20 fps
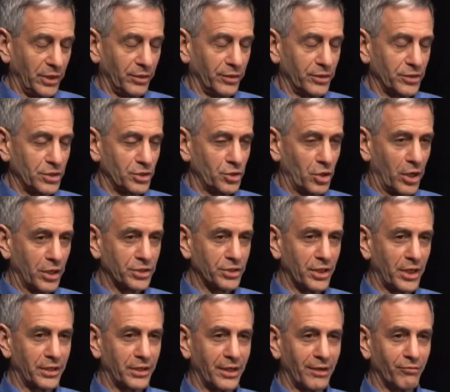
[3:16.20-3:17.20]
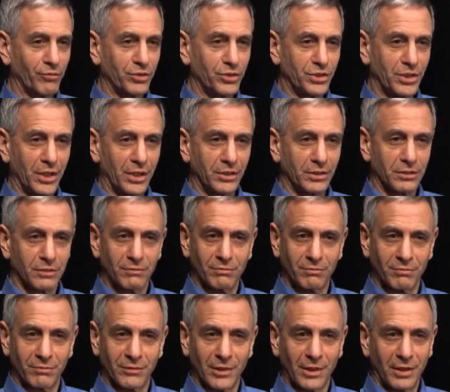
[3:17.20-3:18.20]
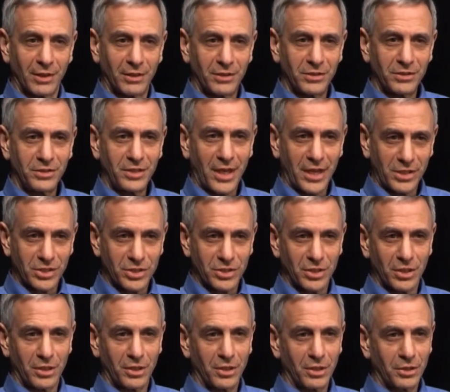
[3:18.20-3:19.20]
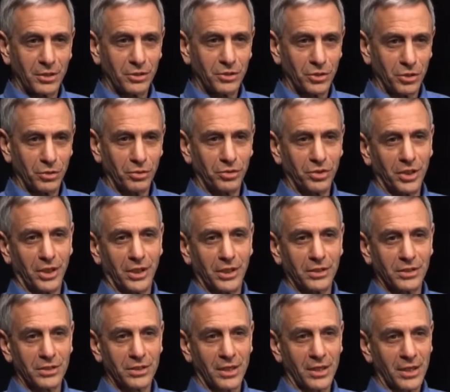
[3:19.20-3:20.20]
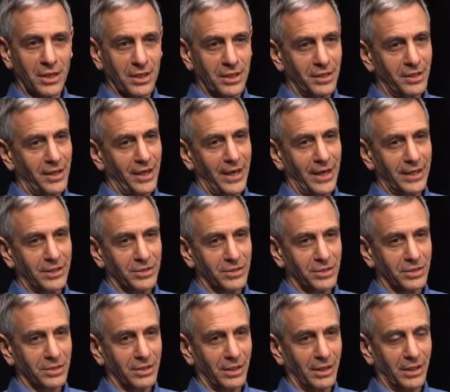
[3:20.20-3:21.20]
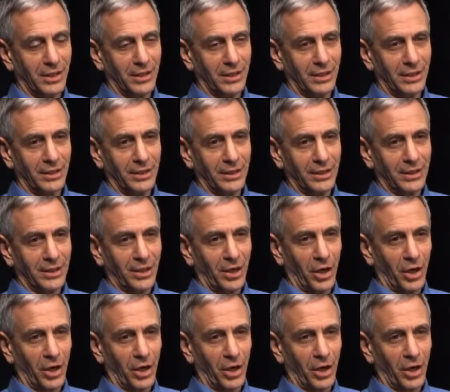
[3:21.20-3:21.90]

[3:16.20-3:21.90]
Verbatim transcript: Bill, there's a dark side to every state. States do things that uh,